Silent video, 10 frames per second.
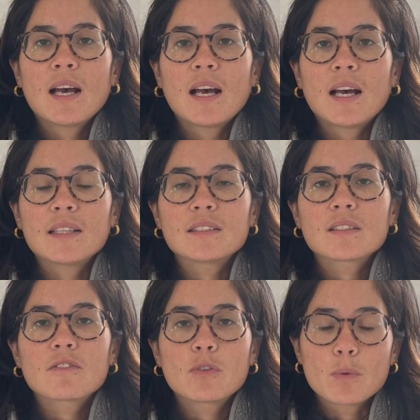and
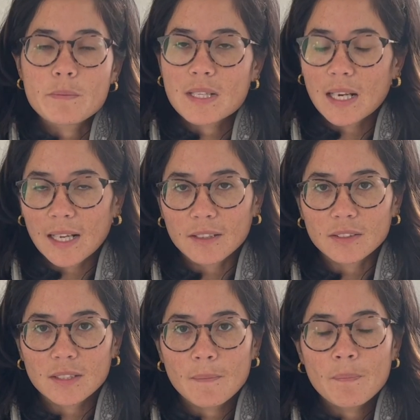forms
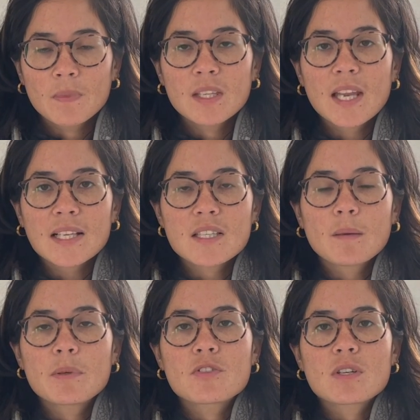clouds. Next
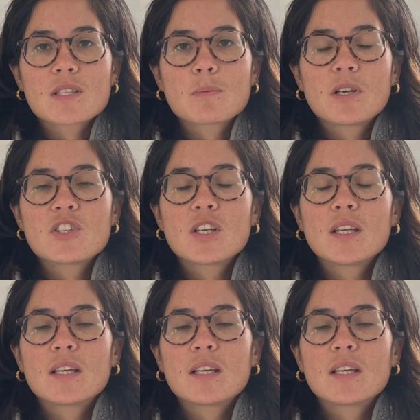up is transpiration.